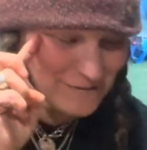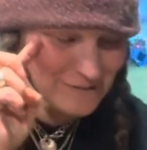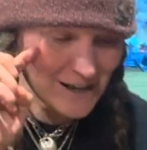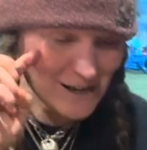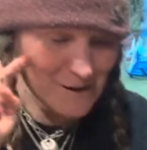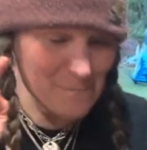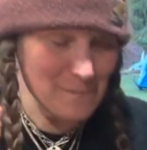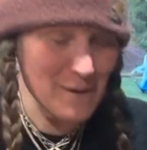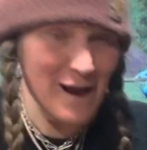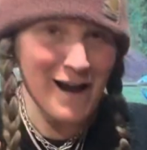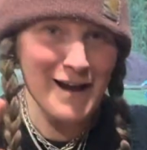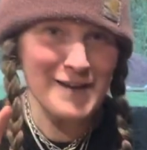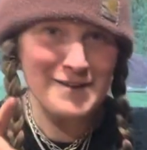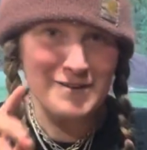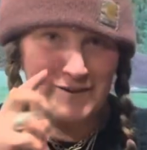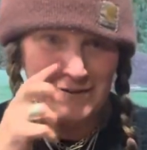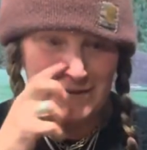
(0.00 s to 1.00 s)
got a
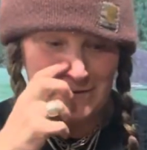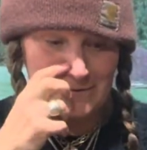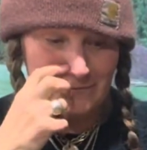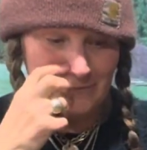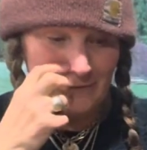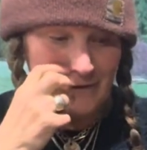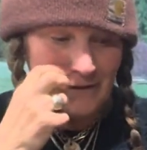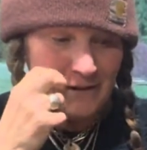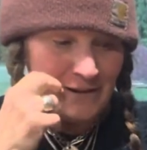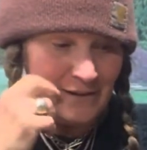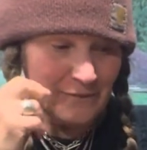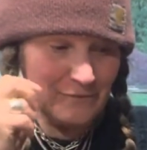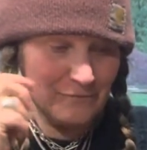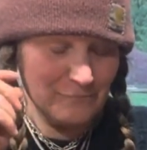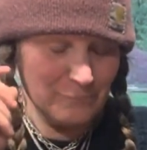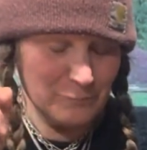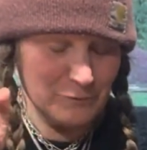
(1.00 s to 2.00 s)
pot of
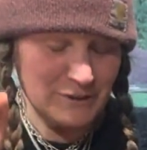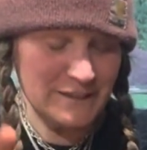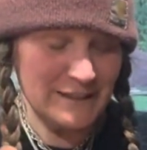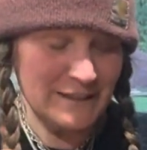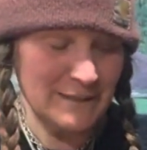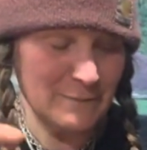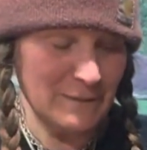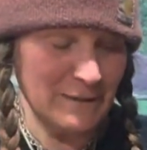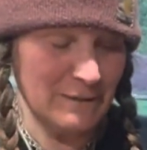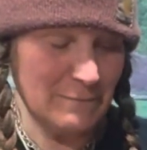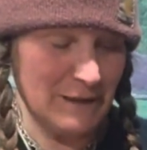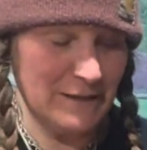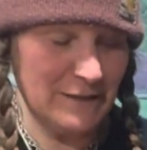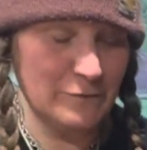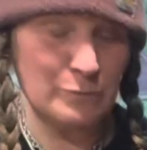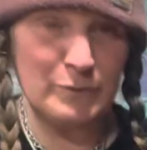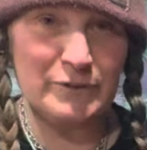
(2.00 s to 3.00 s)
tea being
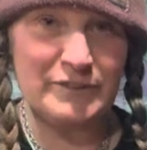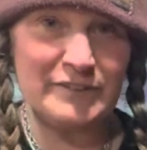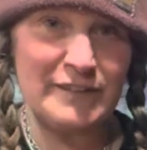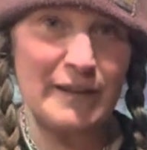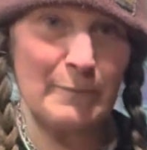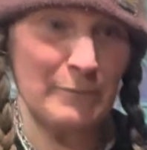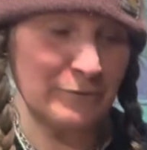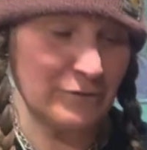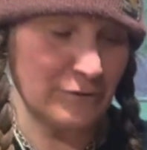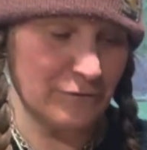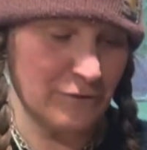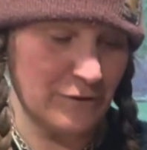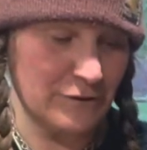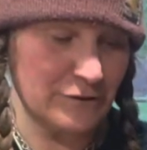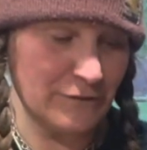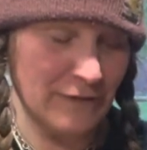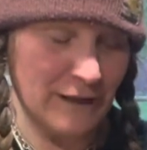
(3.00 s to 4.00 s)
made with some of the
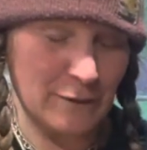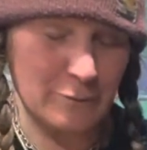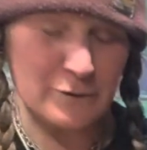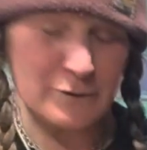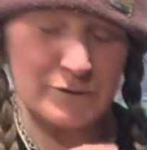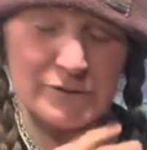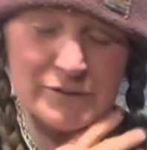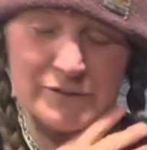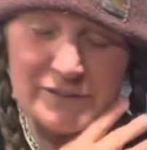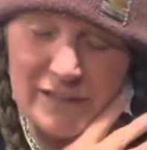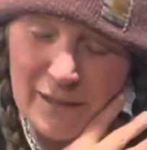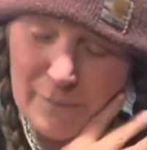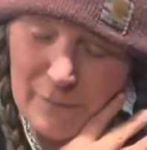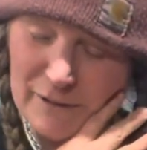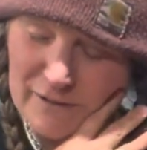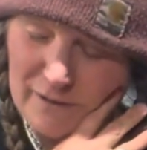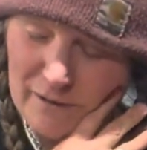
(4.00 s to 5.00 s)
fresh flowers.
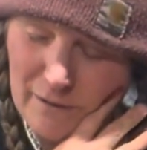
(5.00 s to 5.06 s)
Damn it.